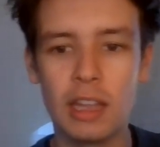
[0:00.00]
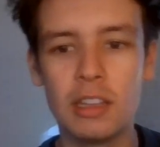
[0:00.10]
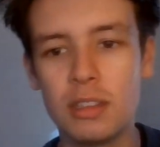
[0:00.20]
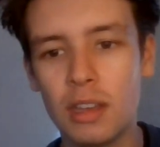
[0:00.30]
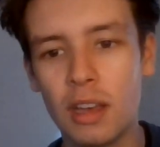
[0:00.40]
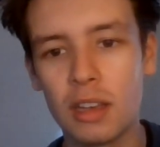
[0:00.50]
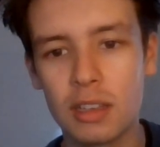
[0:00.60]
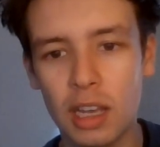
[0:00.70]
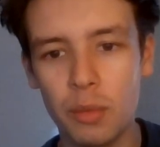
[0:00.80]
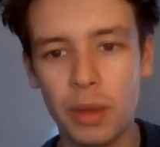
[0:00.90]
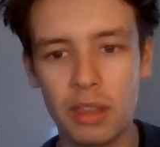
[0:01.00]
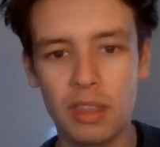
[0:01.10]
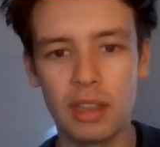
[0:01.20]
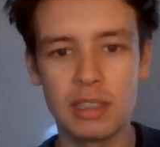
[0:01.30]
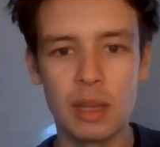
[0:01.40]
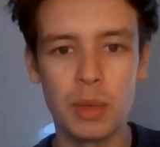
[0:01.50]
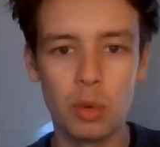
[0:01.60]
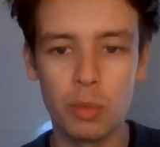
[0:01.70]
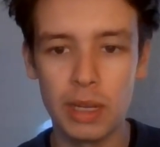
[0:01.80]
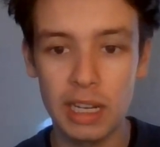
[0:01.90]
and kind of big things that
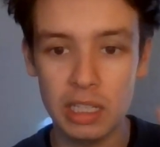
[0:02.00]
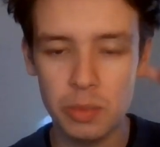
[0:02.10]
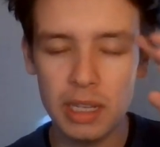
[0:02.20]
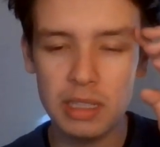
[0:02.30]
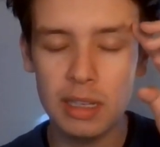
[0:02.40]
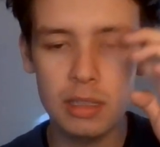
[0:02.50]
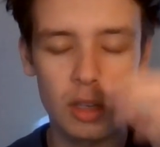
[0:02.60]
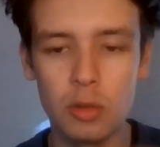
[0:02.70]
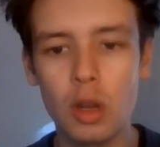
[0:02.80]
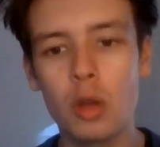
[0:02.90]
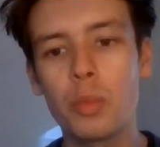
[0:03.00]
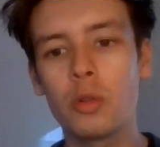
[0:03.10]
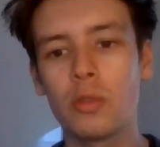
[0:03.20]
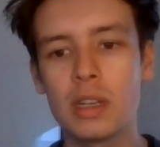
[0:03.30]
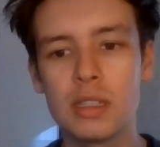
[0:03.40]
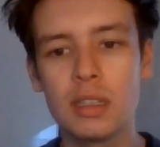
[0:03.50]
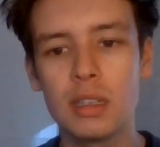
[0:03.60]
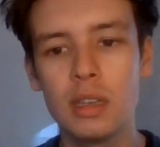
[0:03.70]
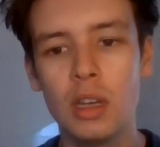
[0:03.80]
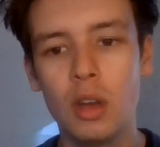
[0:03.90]
people have been expecting. So no Paul
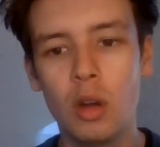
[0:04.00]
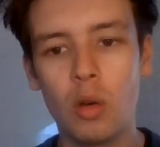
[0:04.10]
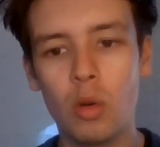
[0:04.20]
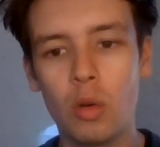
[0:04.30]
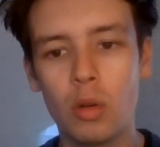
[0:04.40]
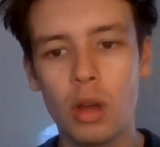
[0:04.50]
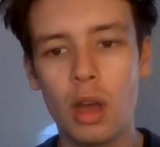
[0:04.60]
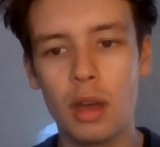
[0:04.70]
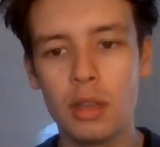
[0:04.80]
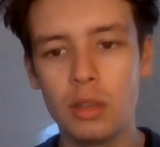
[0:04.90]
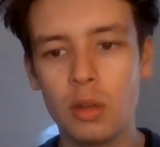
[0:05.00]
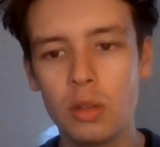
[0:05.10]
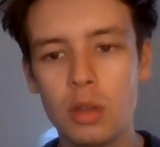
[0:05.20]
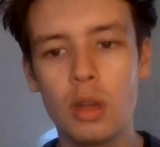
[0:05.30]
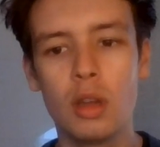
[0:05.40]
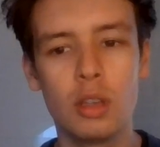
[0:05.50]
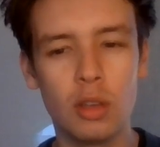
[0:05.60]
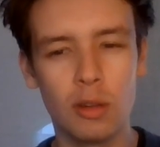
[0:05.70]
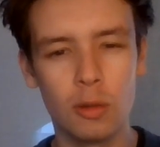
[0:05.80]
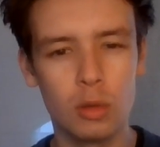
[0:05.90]
Raci or Yun
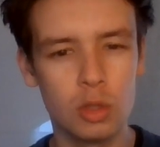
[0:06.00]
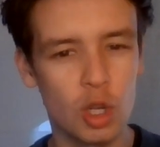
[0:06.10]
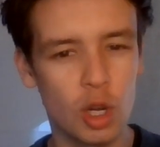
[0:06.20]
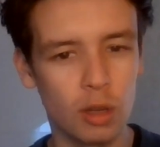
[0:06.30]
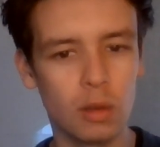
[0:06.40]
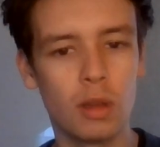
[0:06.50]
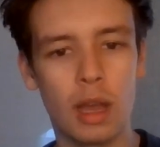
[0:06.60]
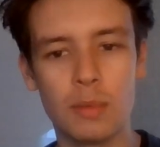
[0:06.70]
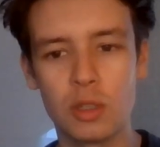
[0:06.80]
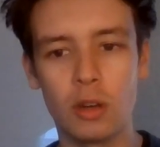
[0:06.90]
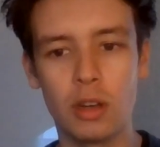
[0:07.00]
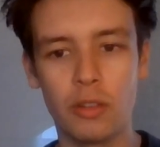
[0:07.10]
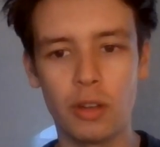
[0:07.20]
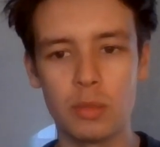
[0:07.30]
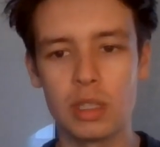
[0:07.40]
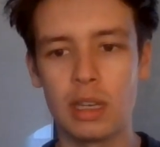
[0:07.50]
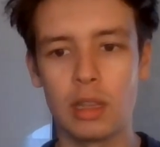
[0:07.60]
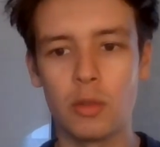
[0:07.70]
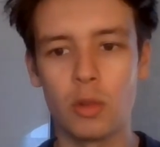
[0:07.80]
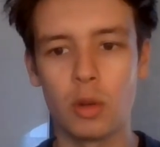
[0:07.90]
Yo Jung. I'm sorry if I'm saying
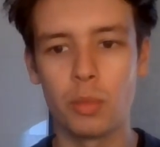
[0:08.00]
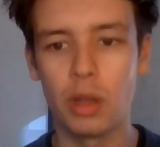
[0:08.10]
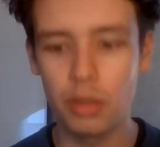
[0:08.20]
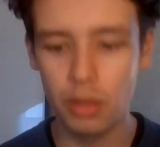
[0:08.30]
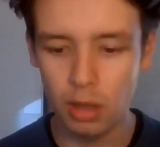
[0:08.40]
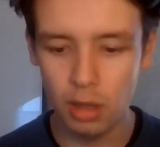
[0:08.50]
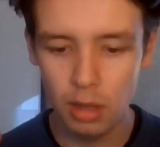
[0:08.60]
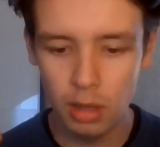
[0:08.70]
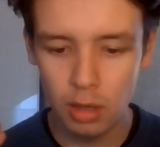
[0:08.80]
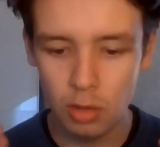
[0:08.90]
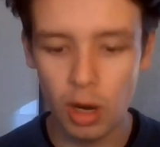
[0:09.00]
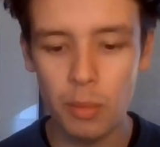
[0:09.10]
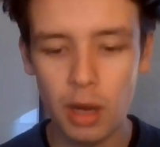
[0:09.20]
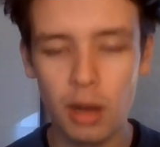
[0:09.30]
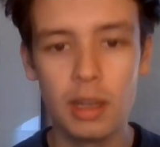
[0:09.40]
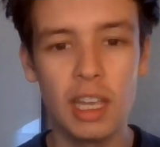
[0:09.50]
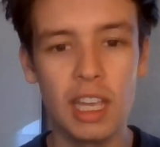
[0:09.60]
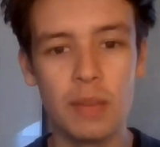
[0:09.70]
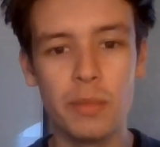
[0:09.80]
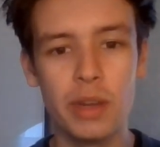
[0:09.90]
that wrong, but the grandma
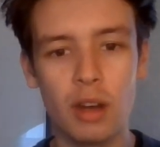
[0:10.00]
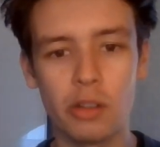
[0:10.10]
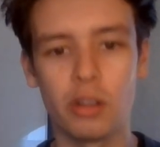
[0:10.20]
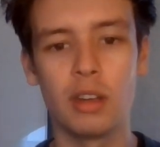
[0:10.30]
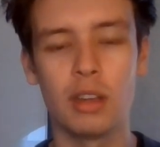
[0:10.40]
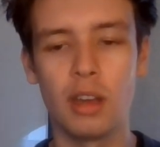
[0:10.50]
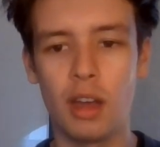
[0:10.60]
in Minari.